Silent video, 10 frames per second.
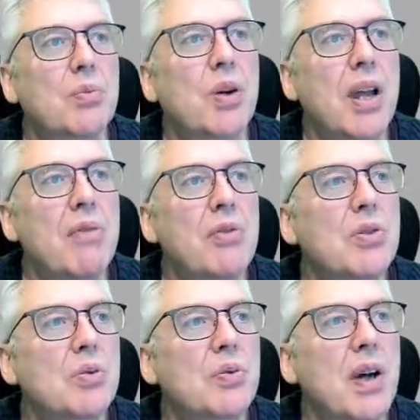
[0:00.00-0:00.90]
whatever
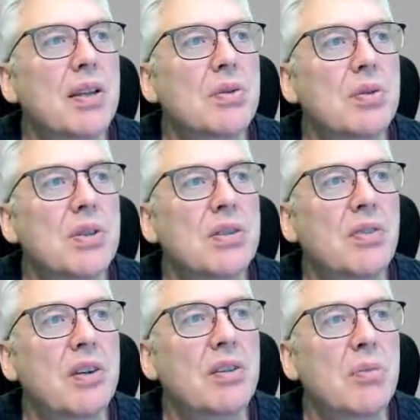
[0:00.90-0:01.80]
you write to this
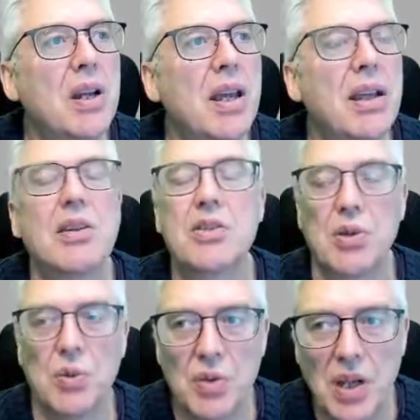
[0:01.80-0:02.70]
variable here is
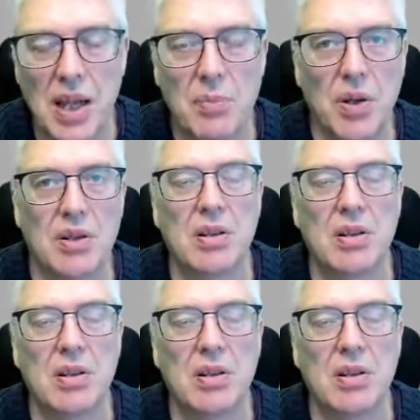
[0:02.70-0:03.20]
going to keep it.